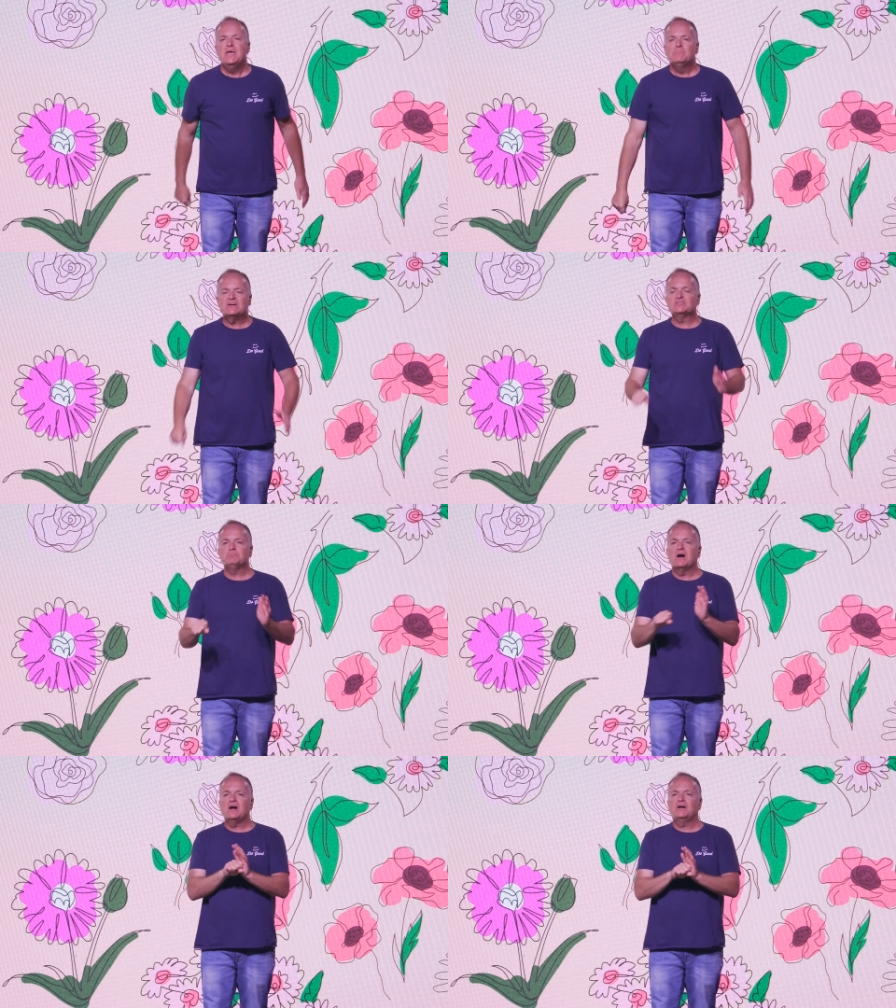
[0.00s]
Because
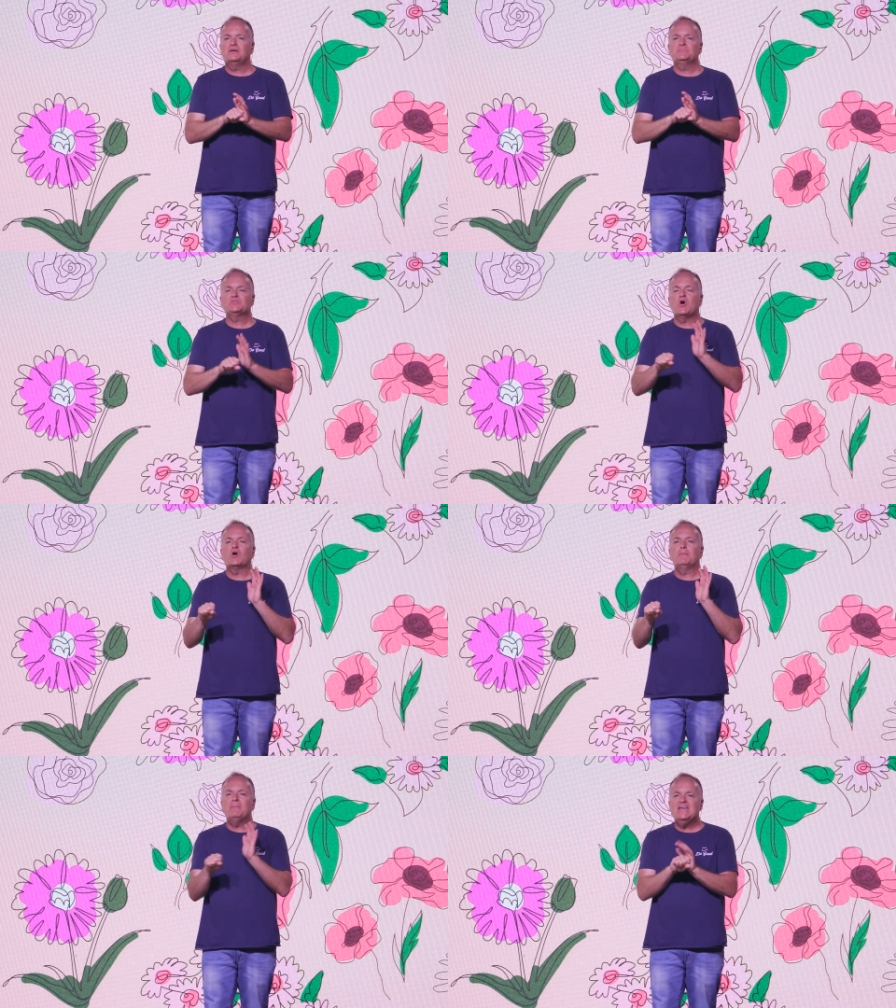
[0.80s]
moms
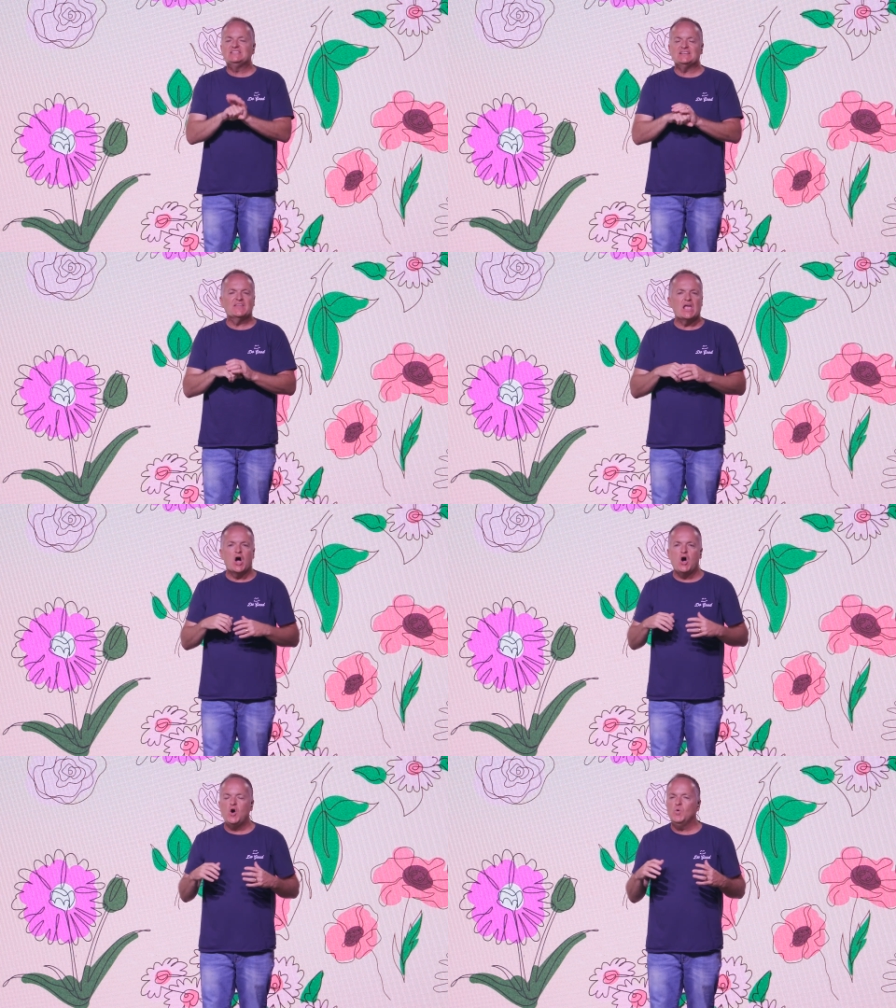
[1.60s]
are amazing. They
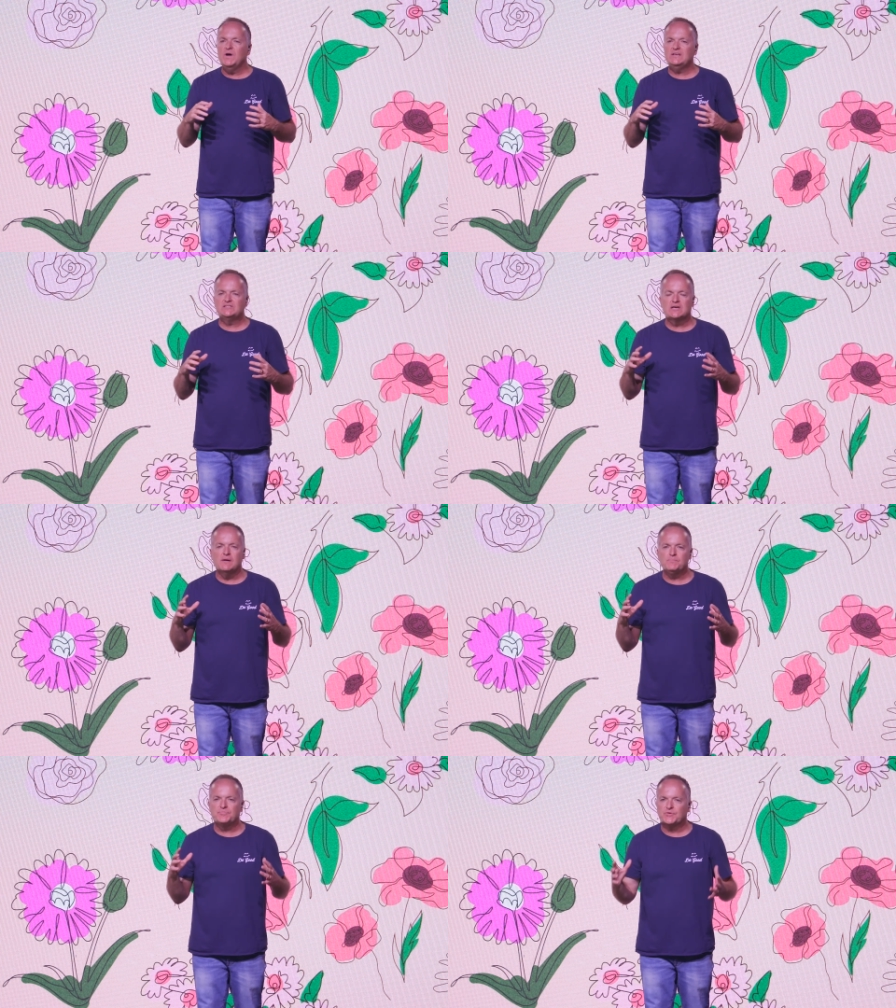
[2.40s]
always
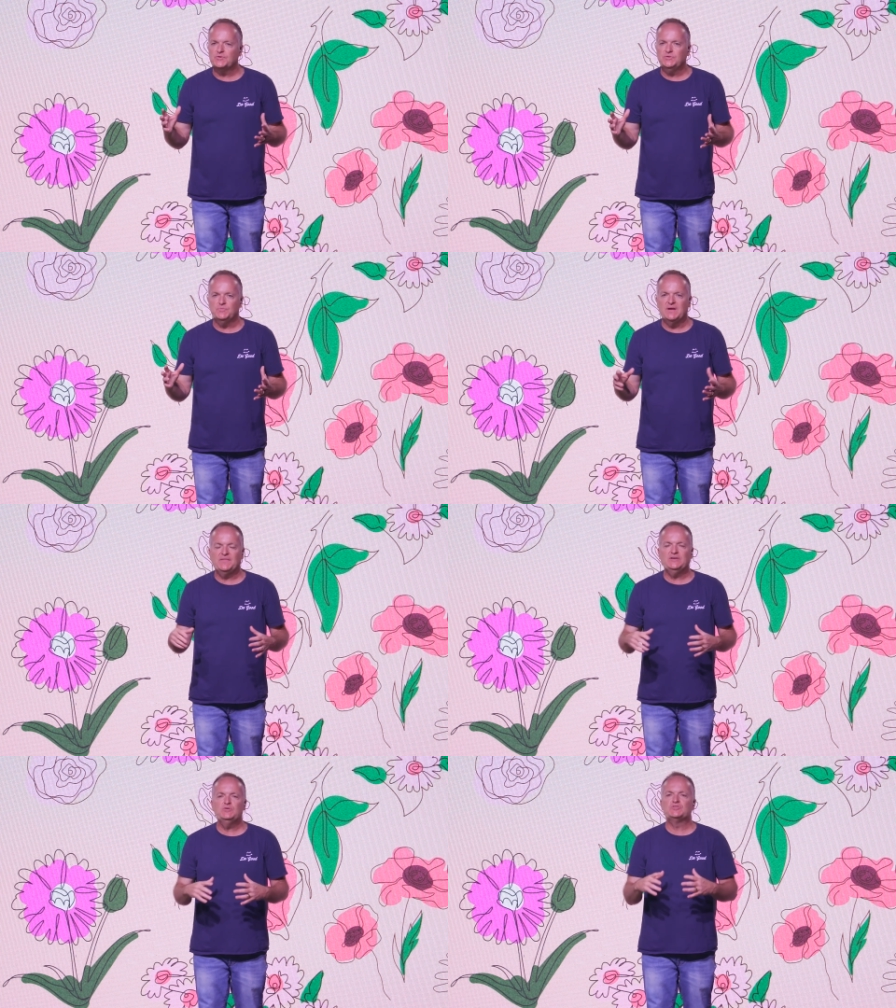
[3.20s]
come through, man.
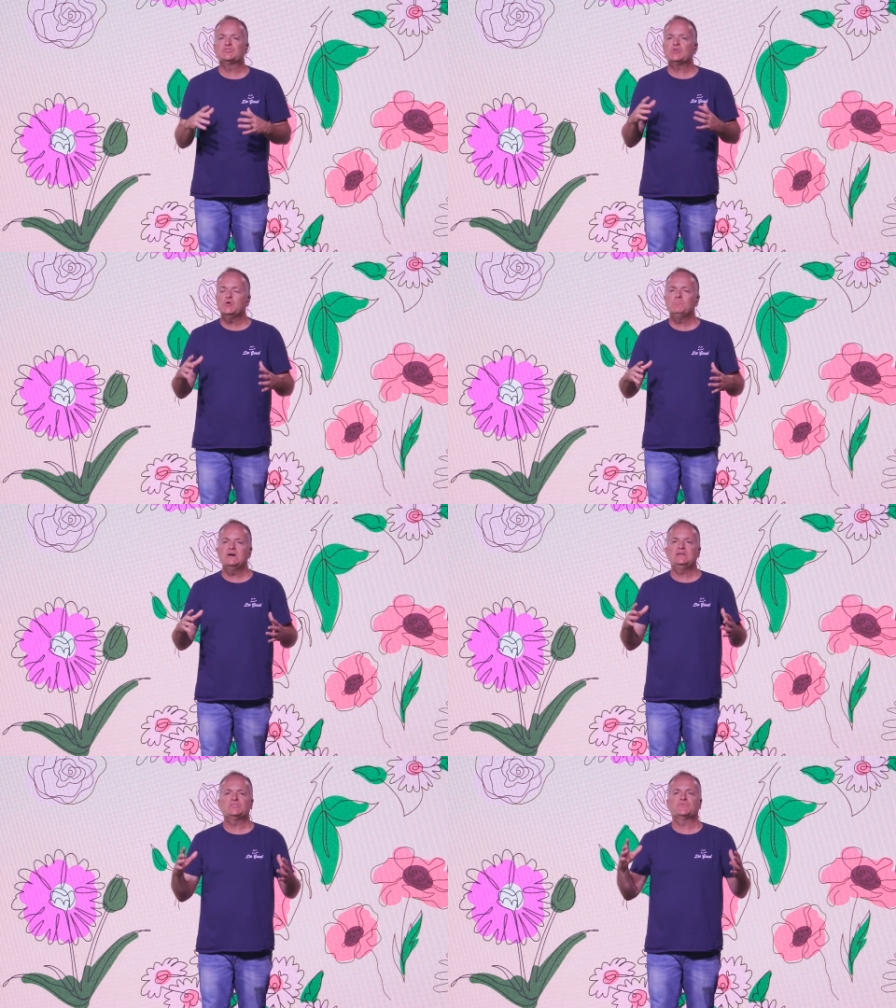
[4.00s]
They do so
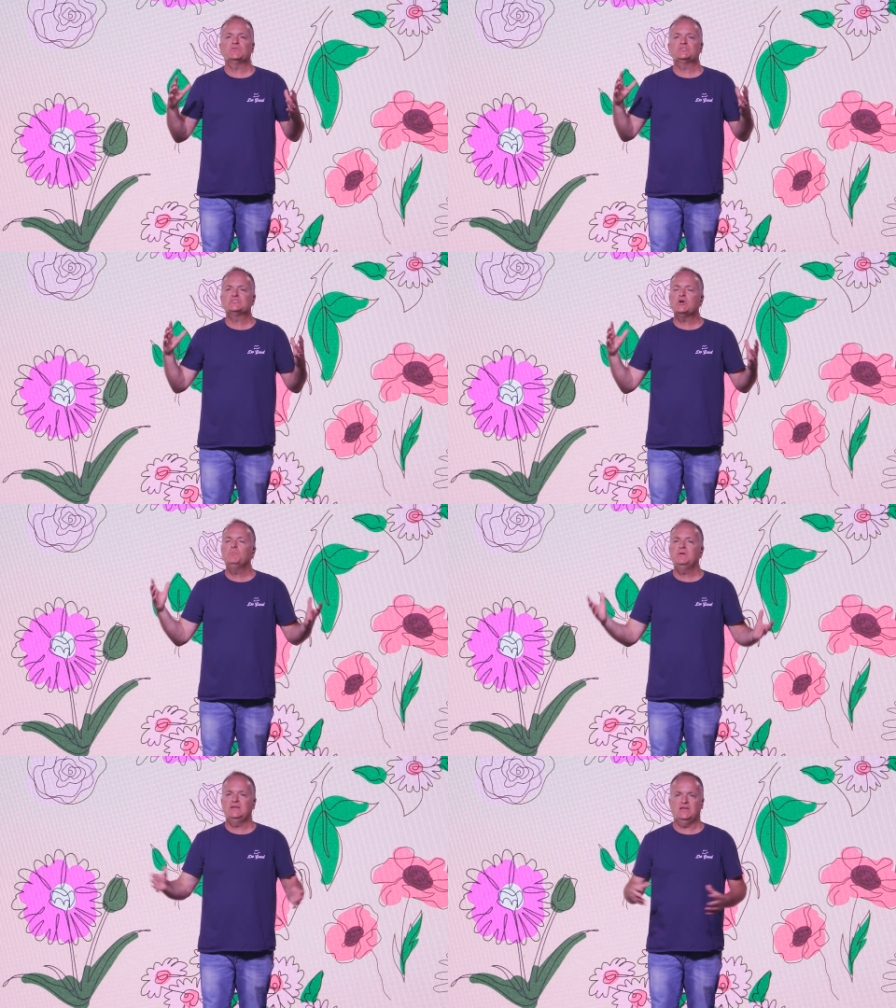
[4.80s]
much for so
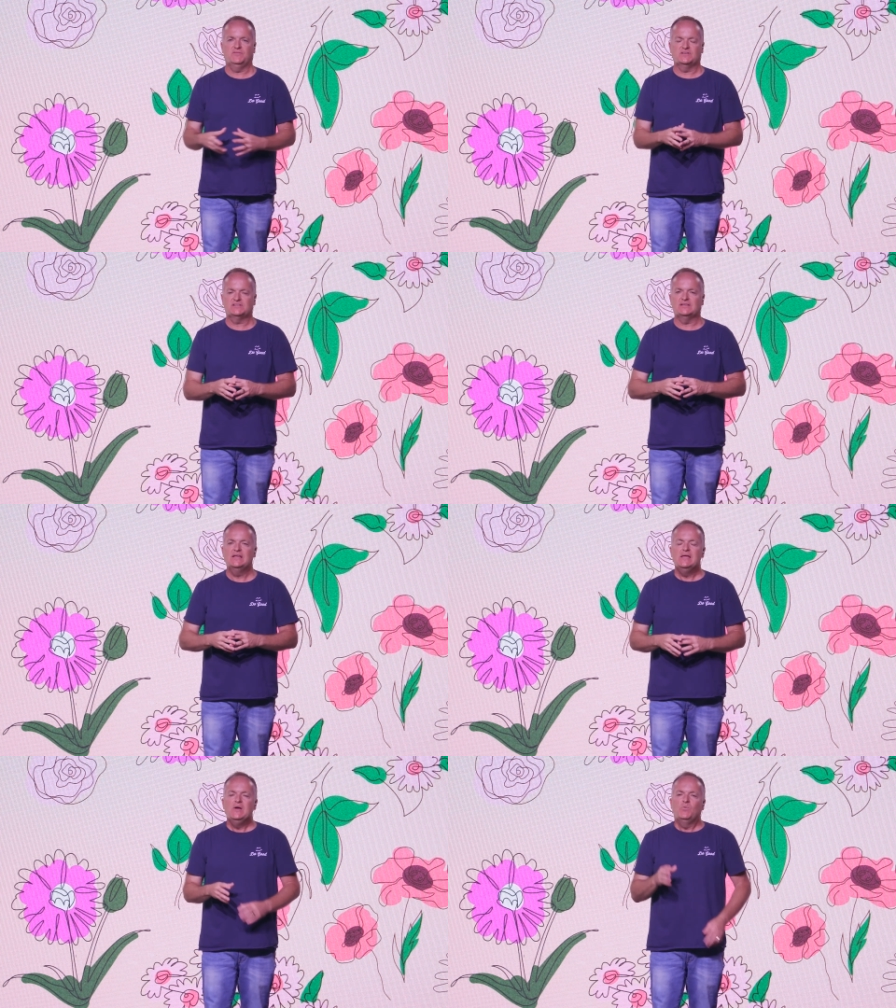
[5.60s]
many of us. And
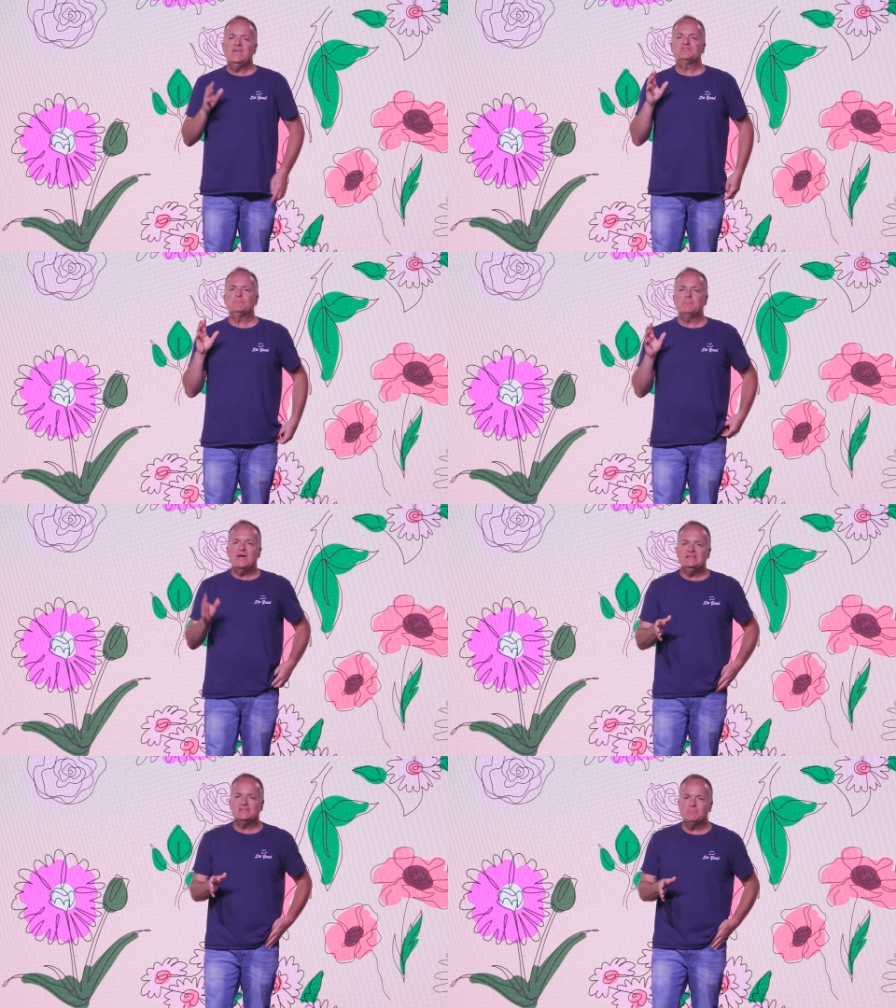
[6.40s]
we have some
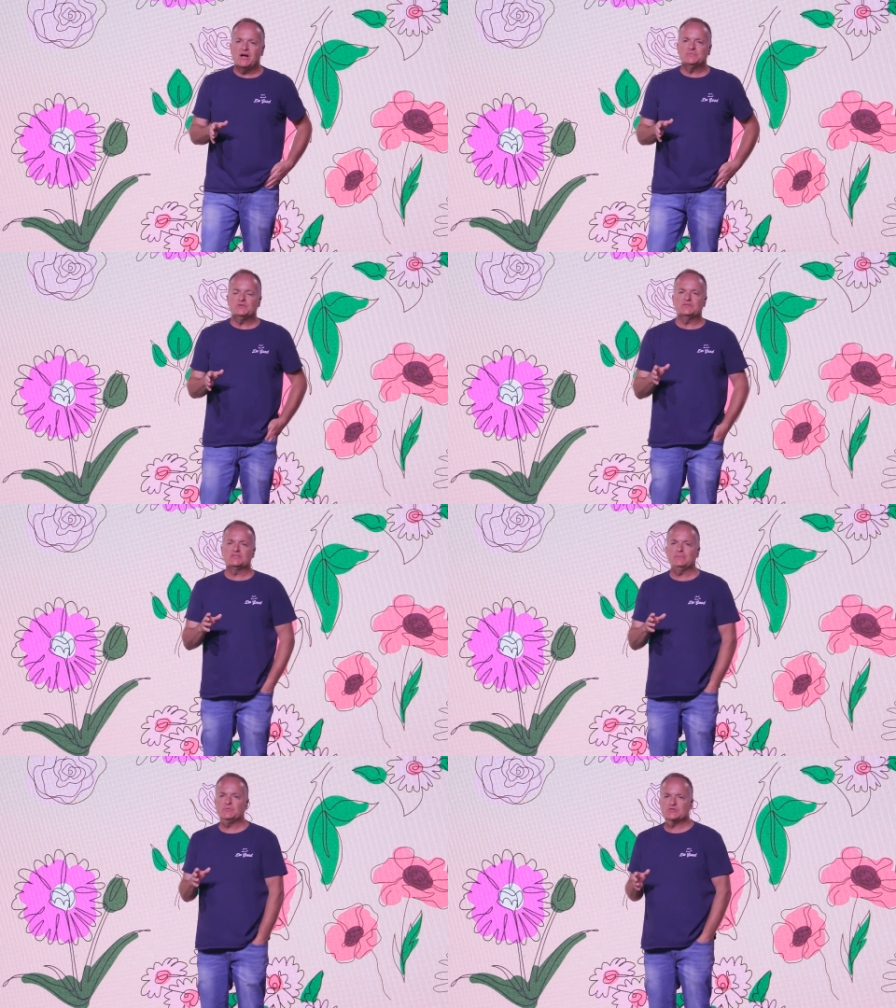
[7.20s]
amazing moms here in the
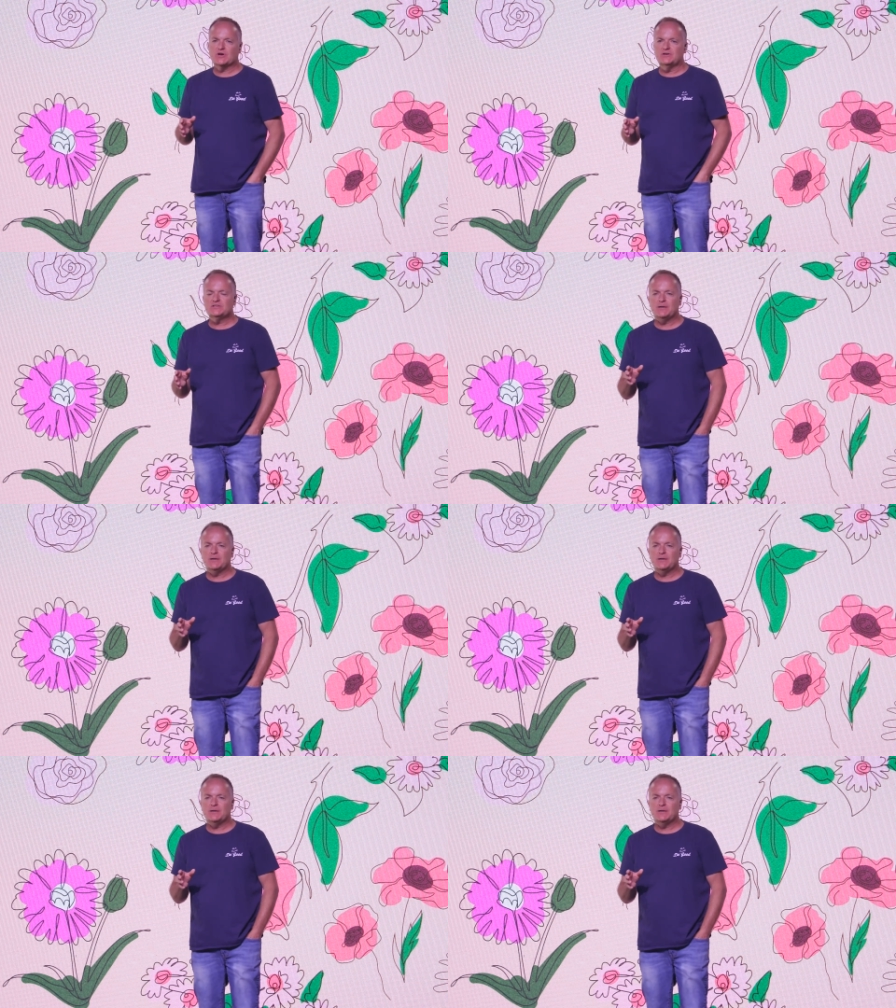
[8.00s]
Simple Church.